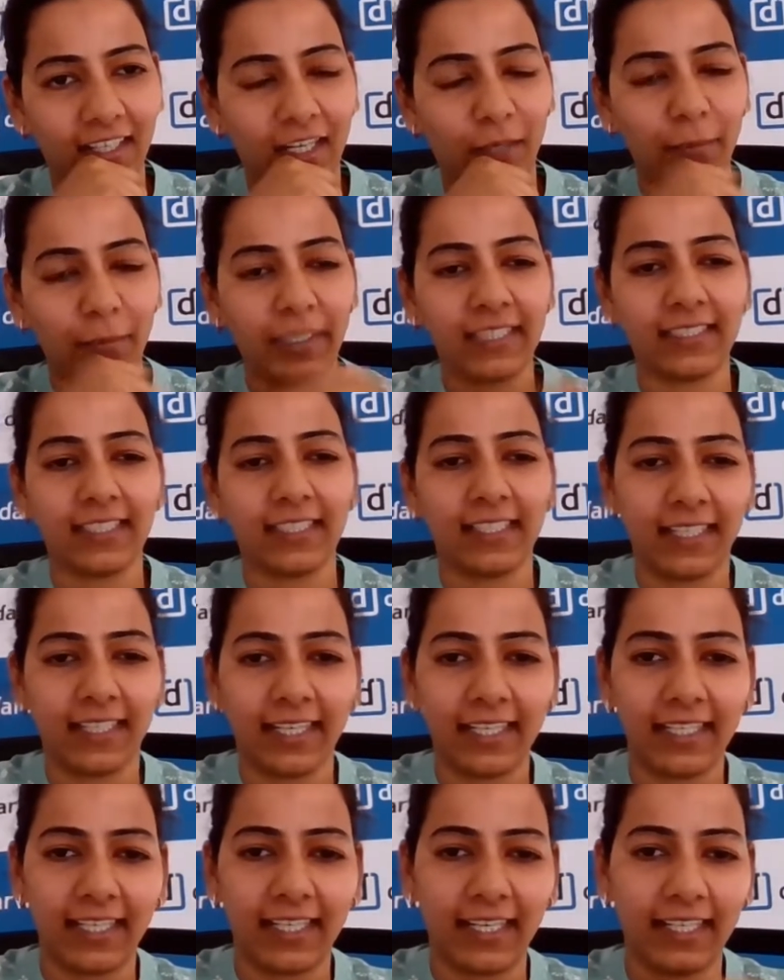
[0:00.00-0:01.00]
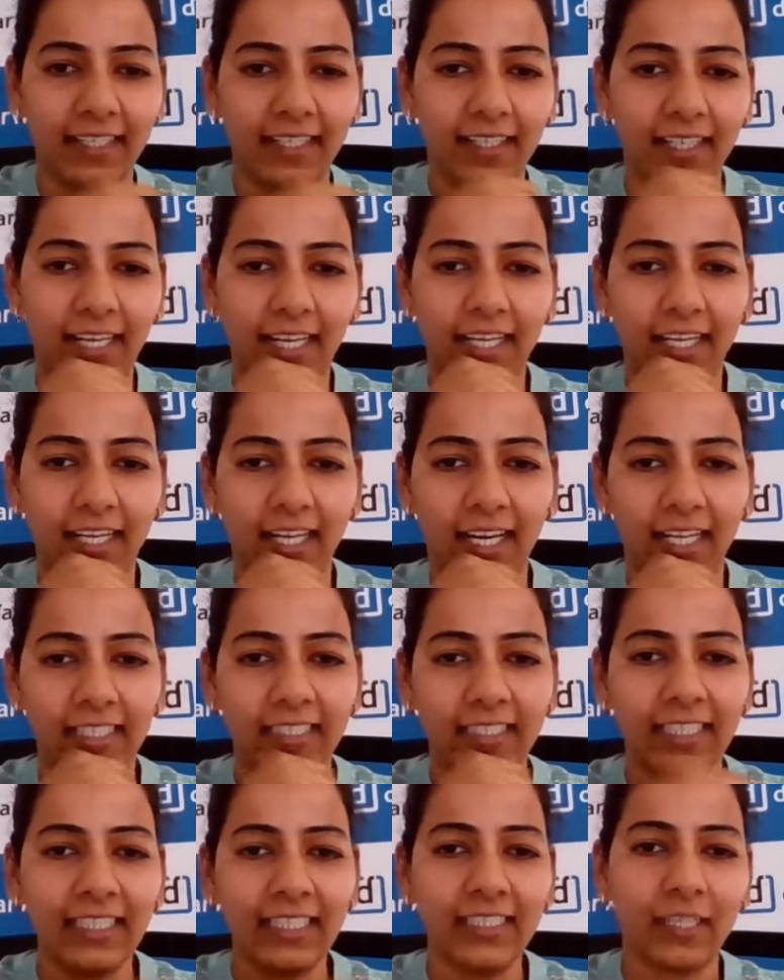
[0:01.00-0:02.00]
amazing, right? And I
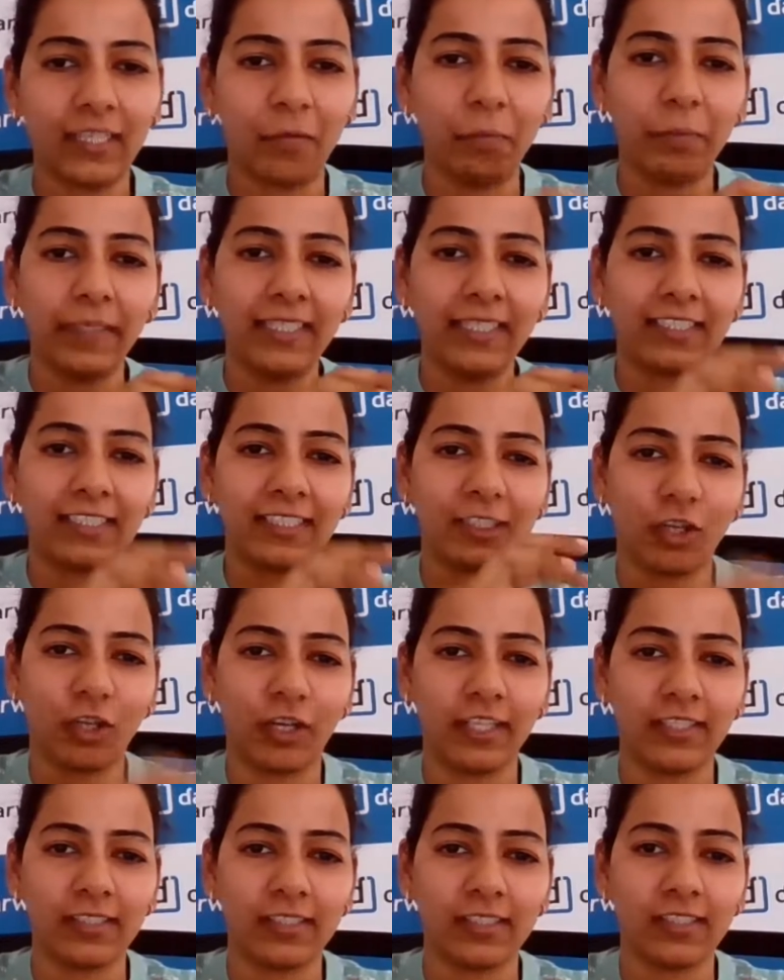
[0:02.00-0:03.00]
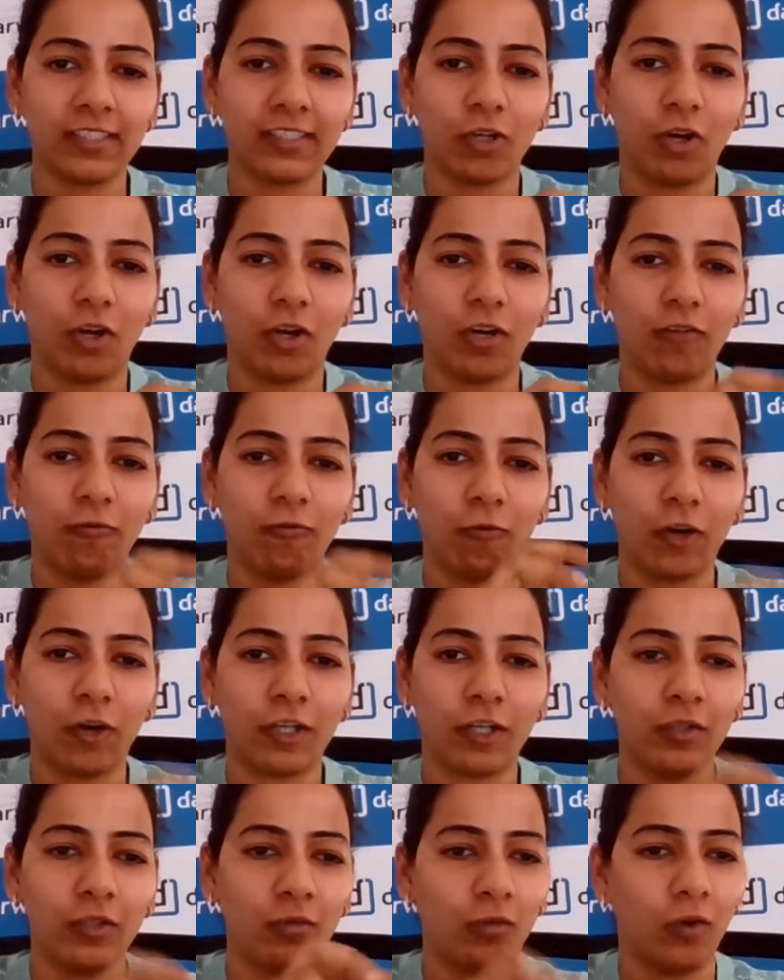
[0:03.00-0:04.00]
think companies' choices on
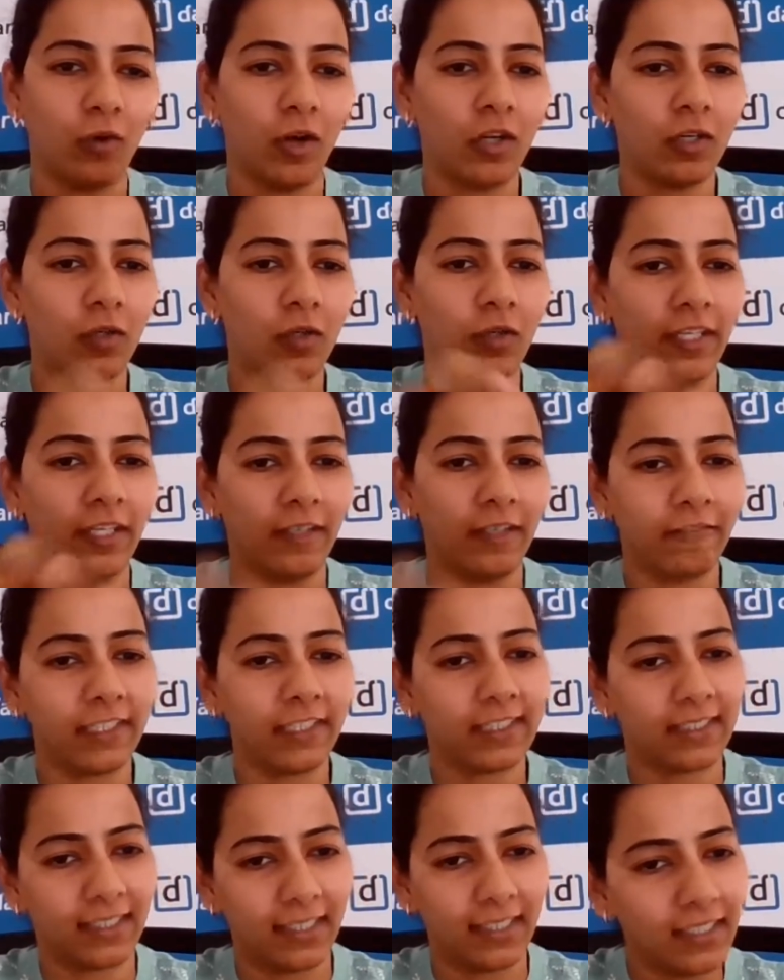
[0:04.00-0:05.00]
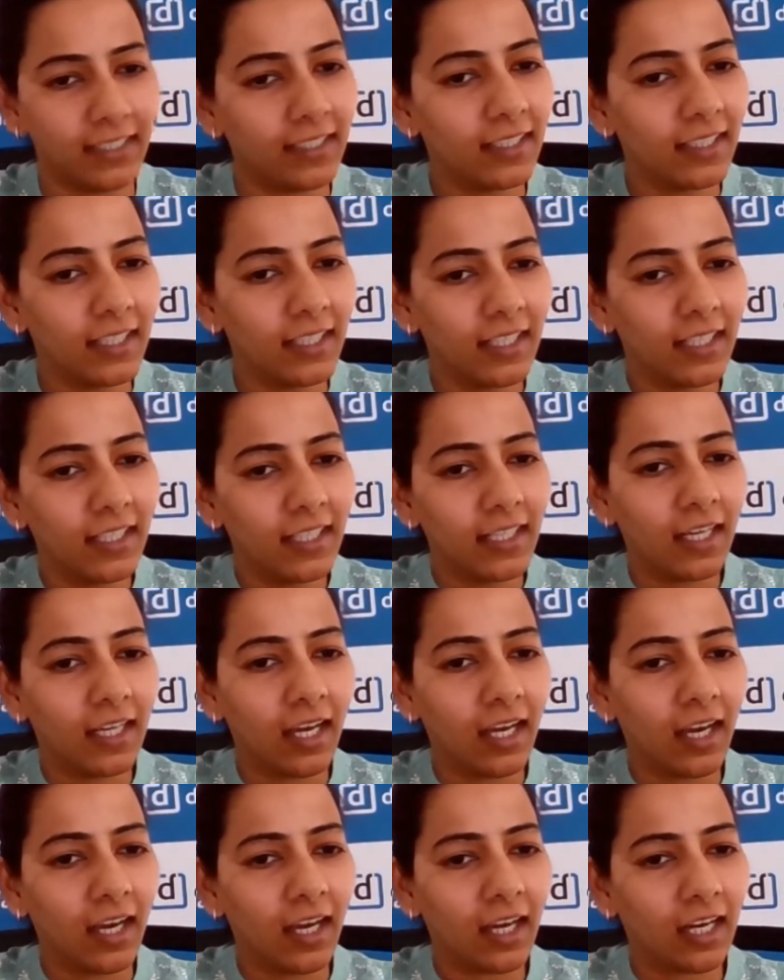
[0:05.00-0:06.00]
what you want to invest in
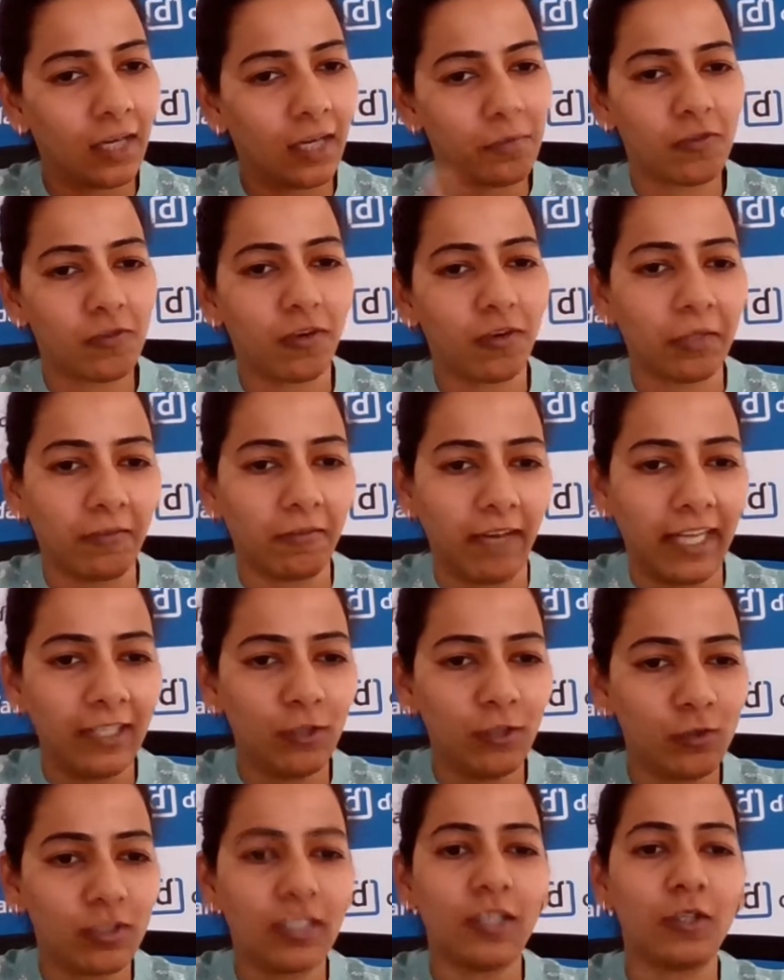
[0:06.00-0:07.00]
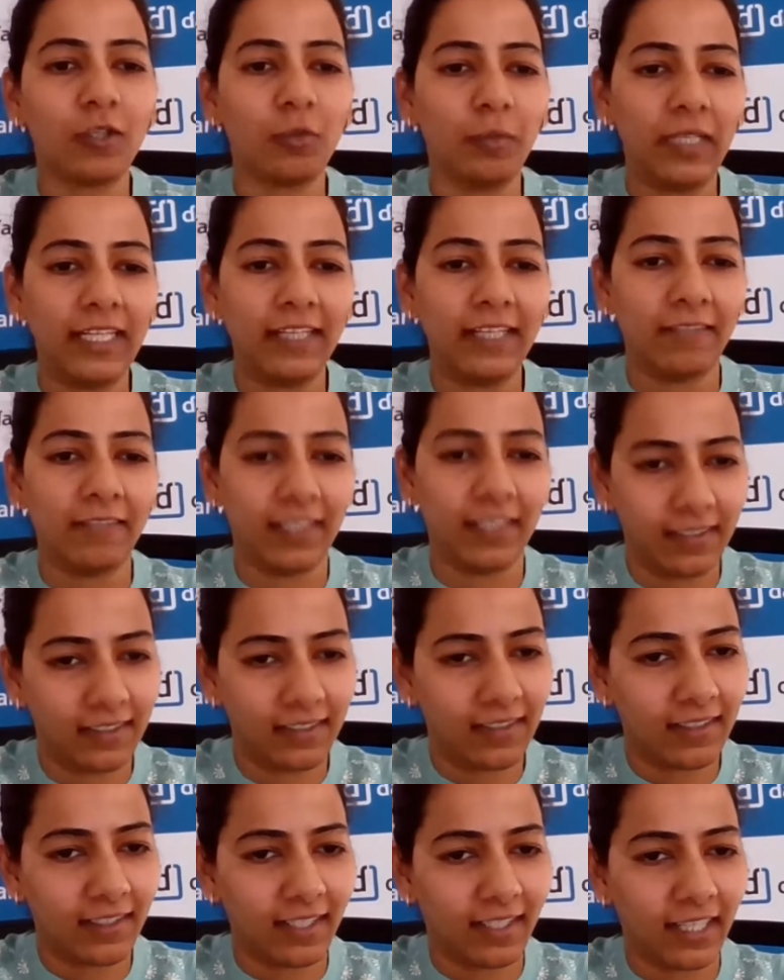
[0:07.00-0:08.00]
comes from the values that you believe in,
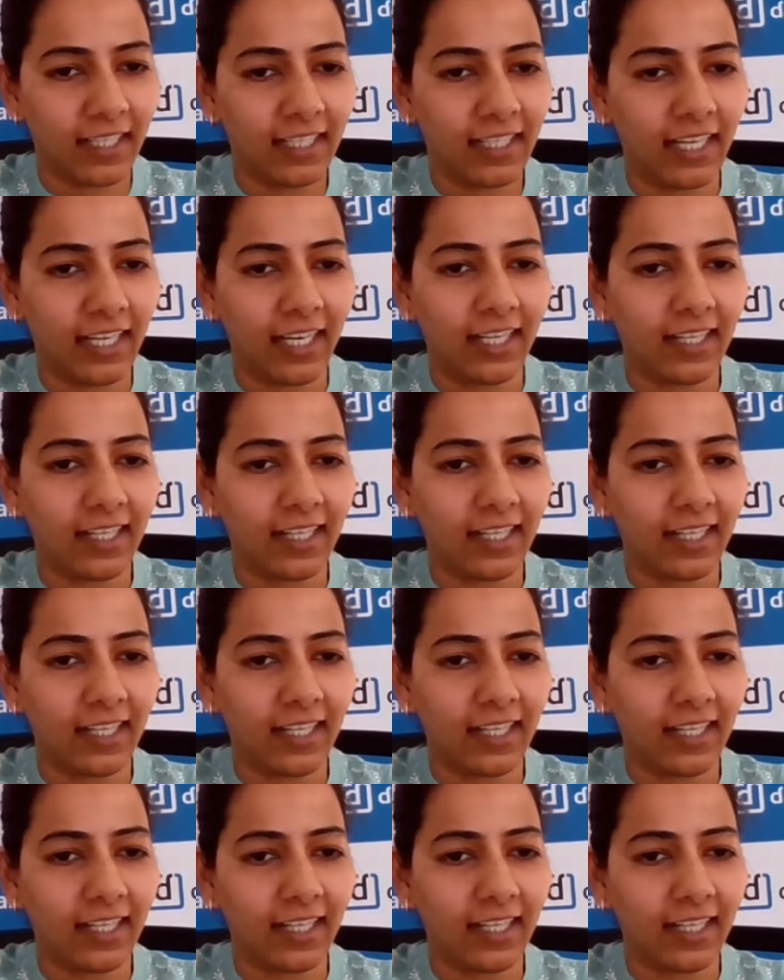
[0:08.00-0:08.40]
right?